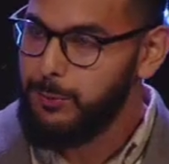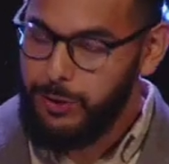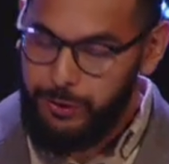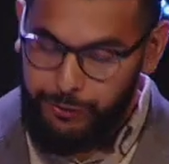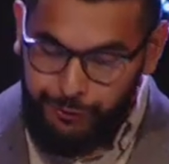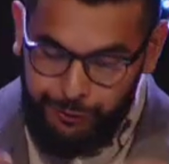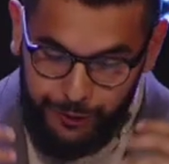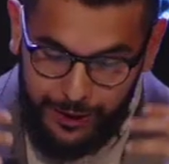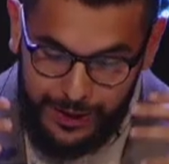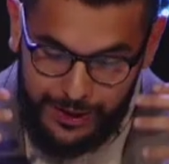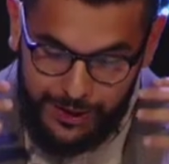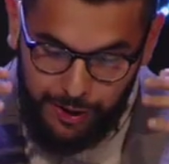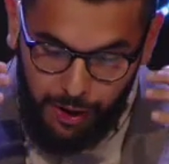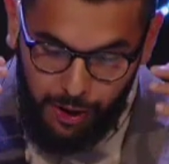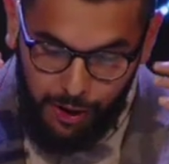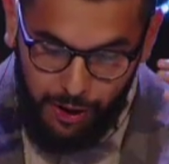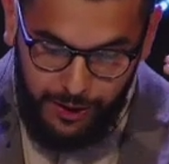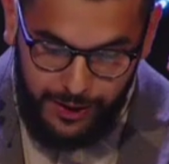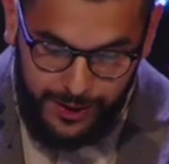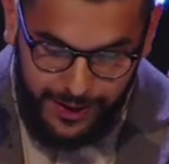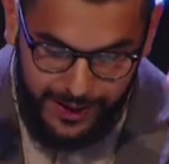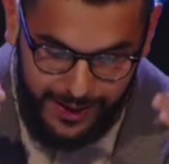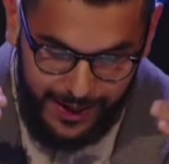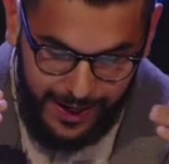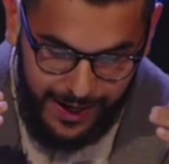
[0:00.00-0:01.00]
when we fix
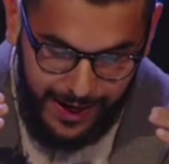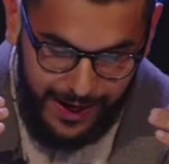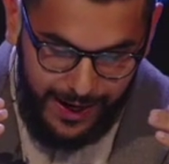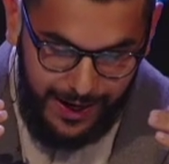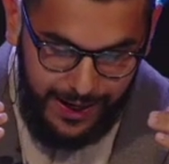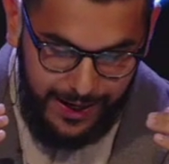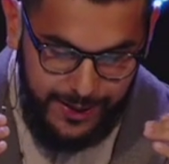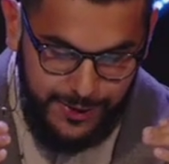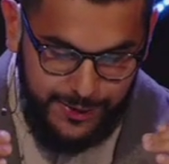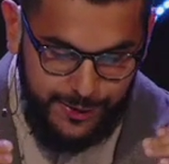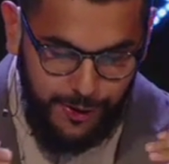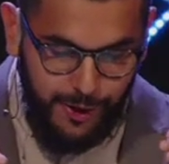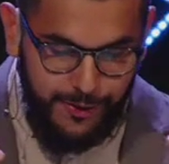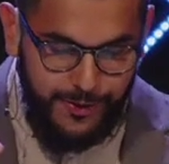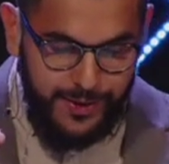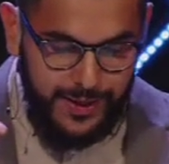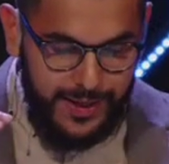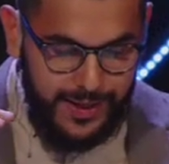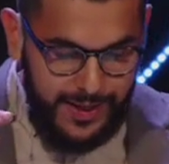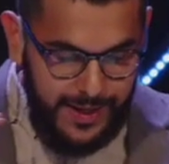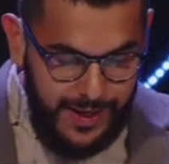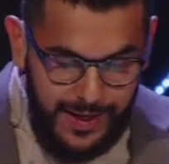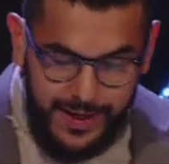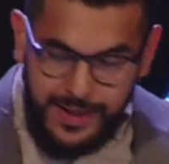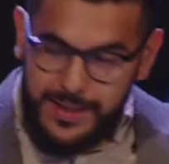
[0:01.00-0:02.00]
our gaze on the
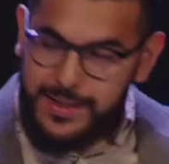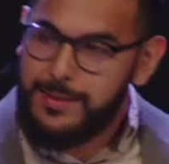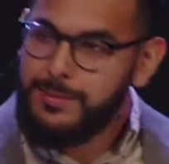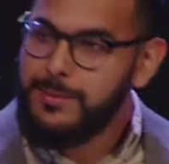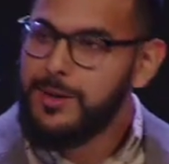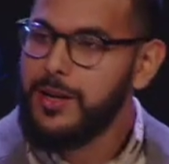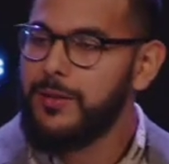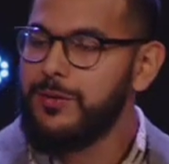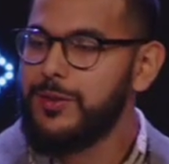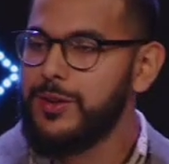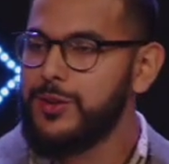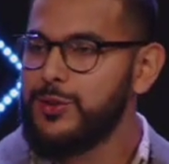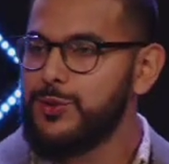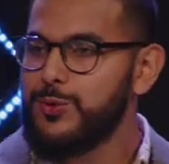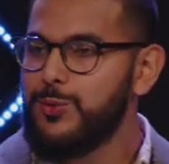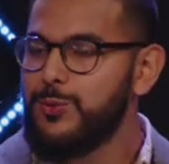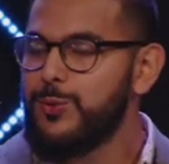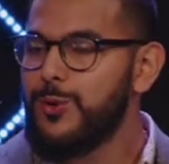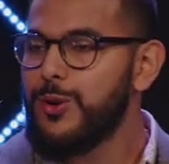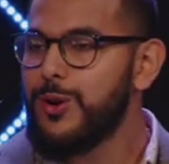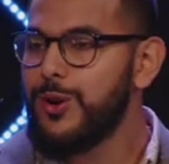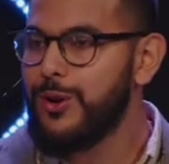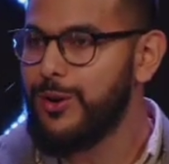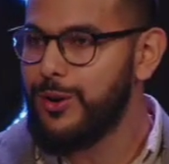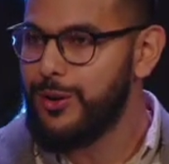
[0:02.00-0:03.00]
kingdom of this
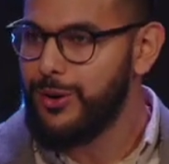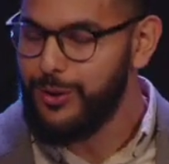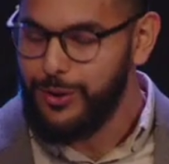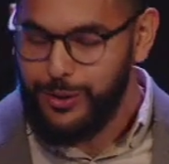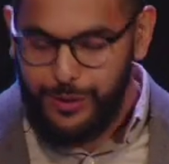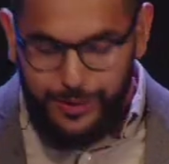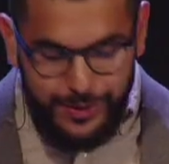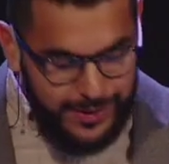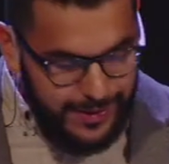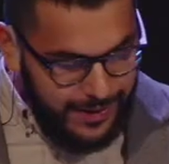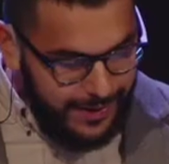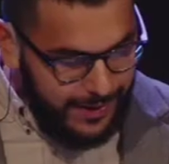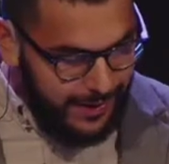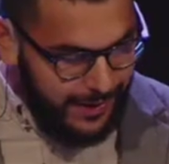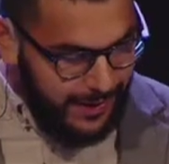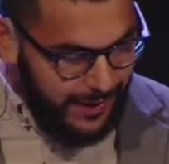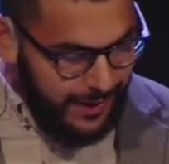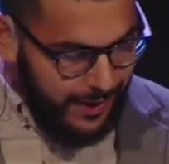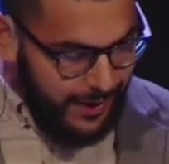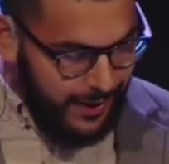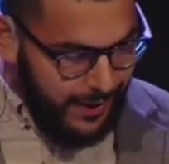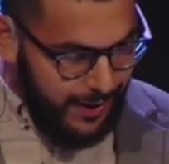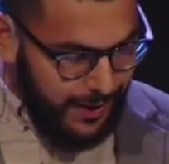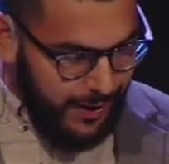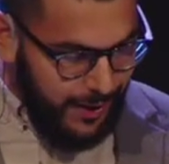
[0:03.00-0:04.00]
world,
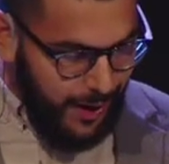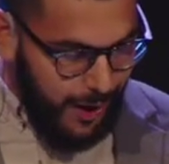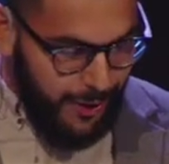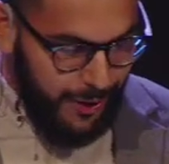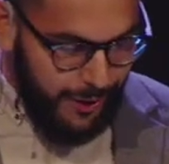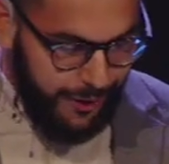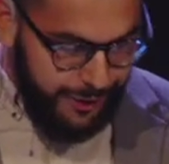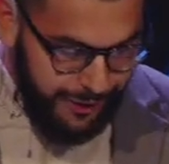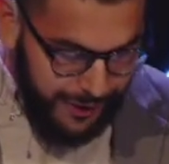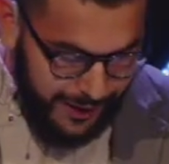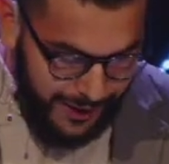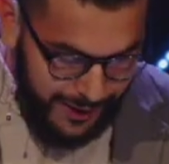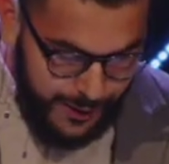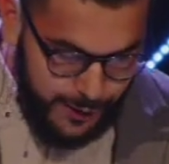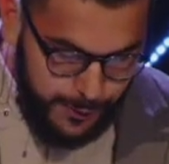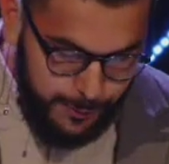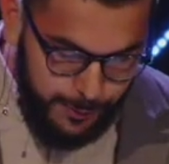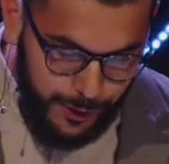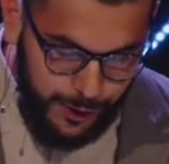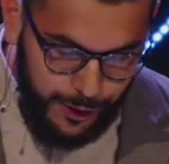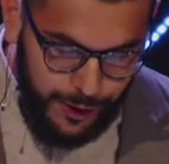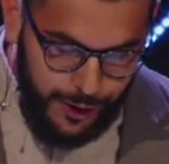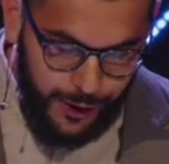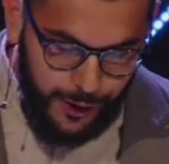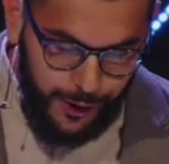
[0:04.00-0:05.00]
on the things
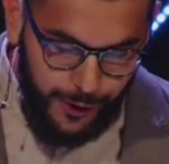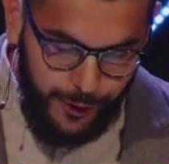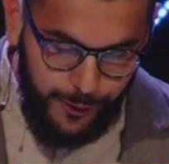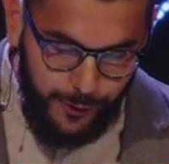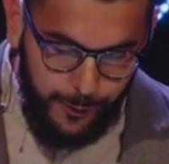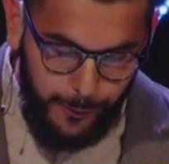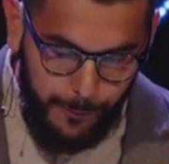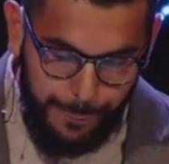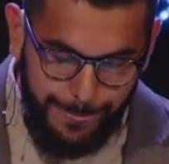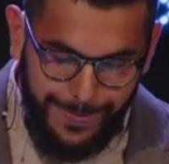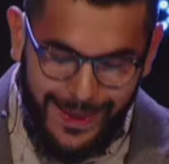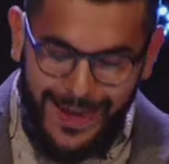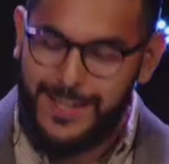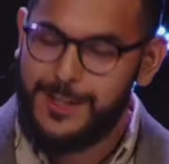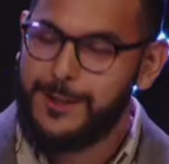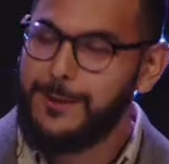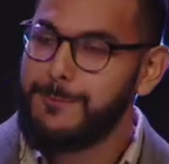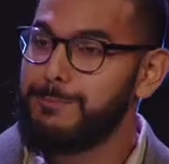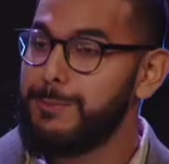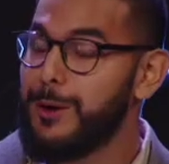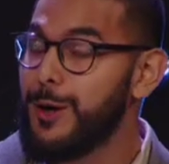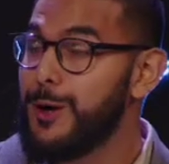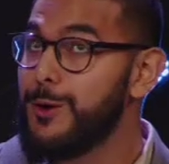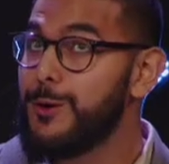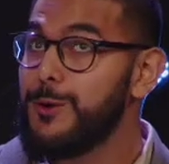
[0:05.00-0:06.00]
below, as
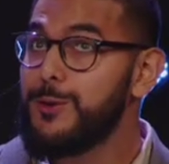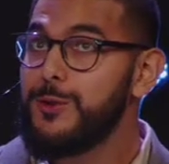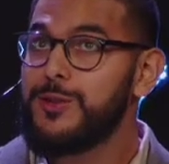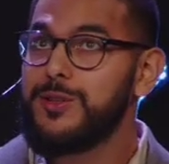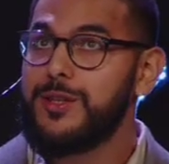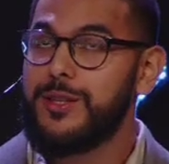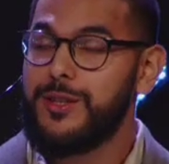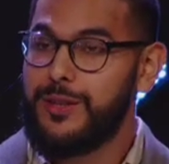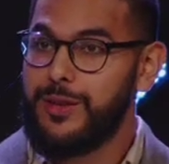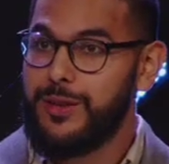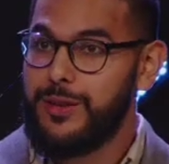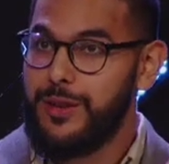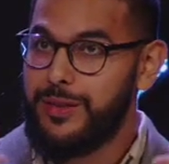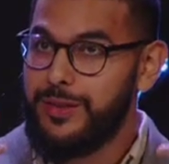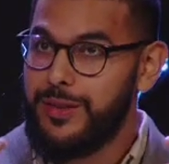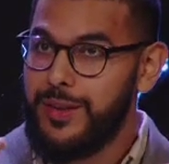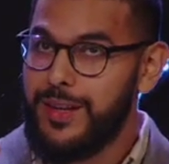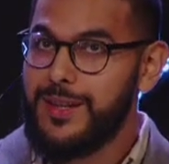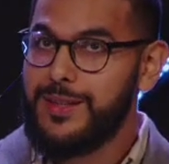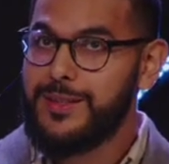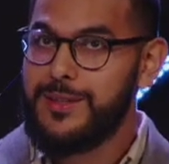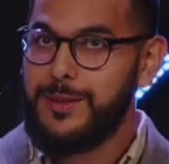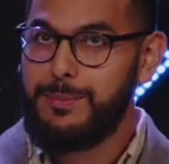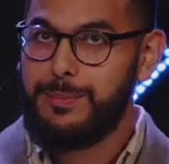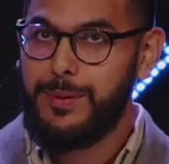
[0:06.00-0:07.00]
opposed to the
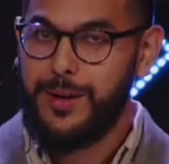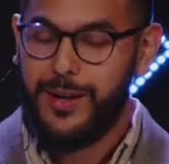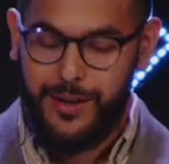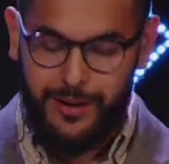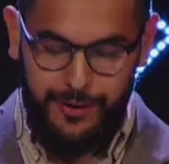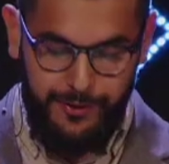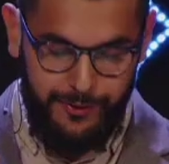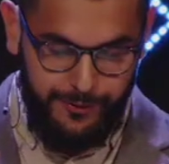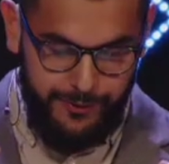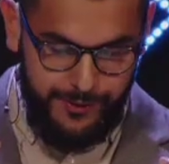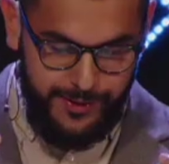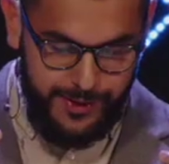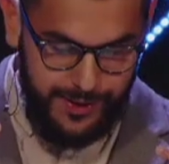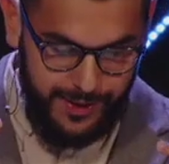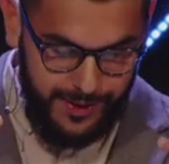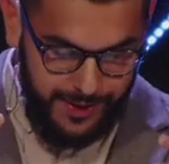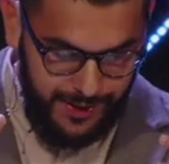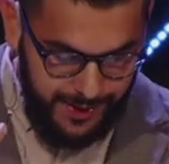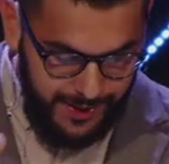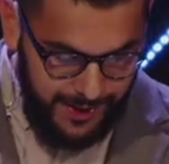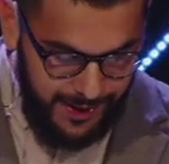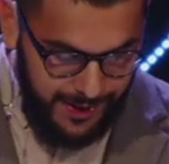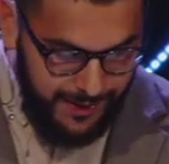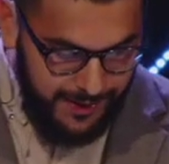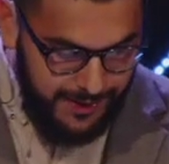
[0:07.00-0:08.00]
things above, to the
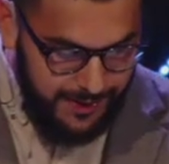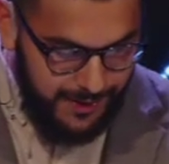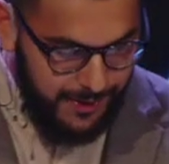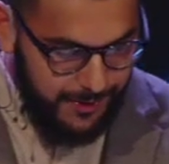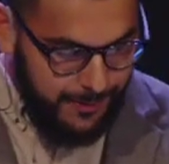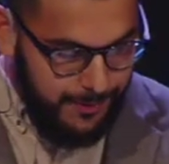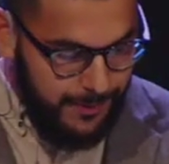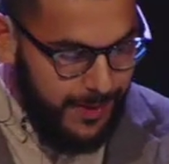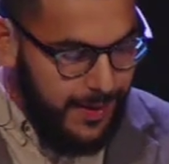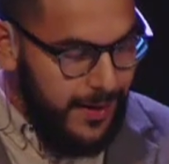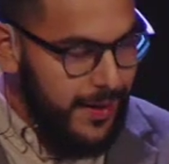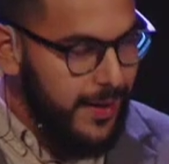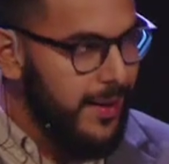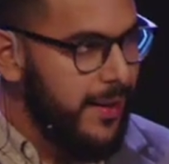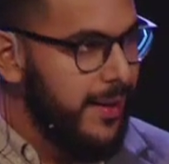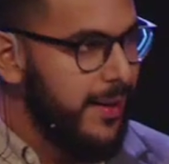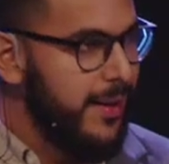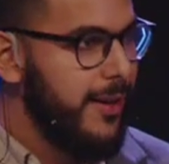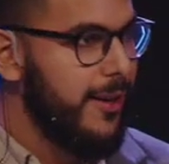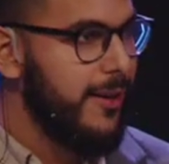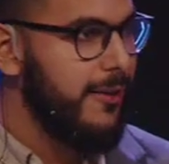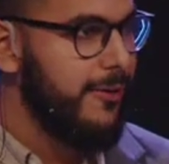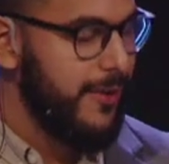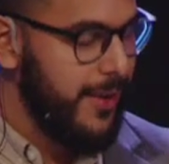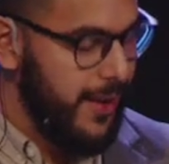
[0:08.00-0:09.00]
kingdom
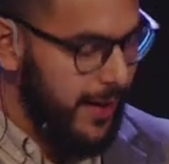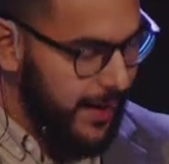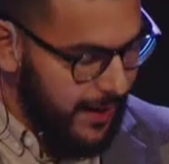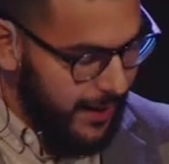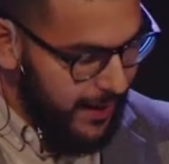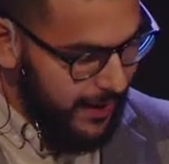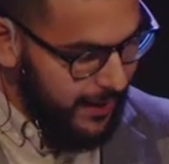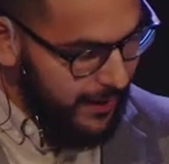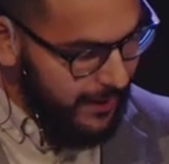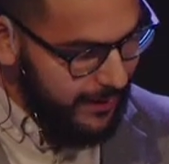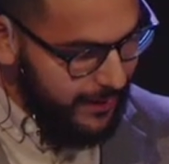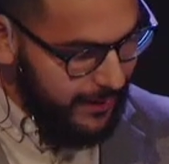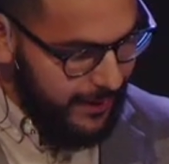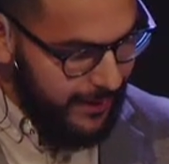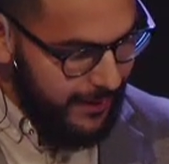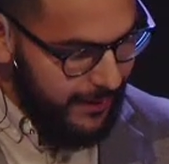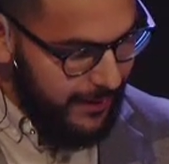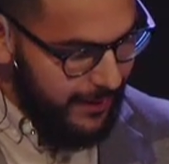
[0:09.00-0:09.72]
of God.